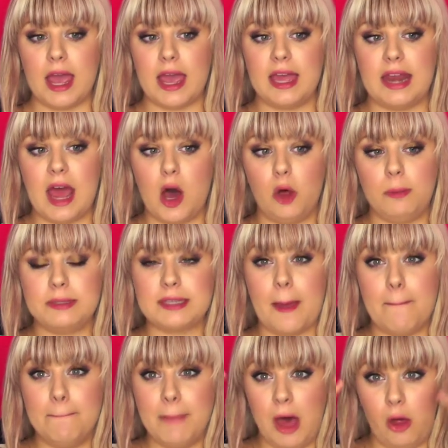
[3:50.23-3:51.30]
it
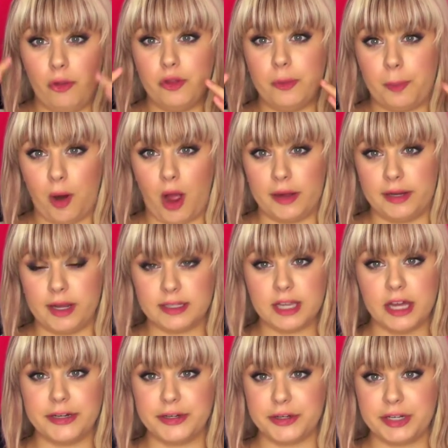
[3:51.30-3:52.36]
helps melt the product
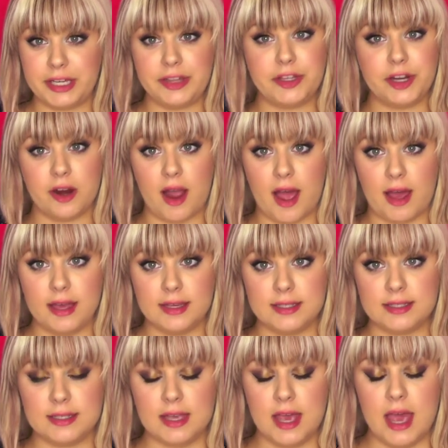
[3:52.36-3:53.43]
underneath your
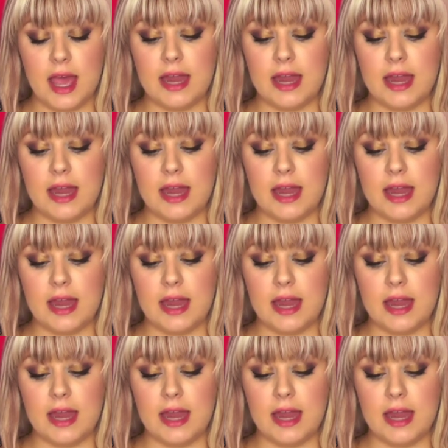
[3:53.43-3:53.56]
eyes.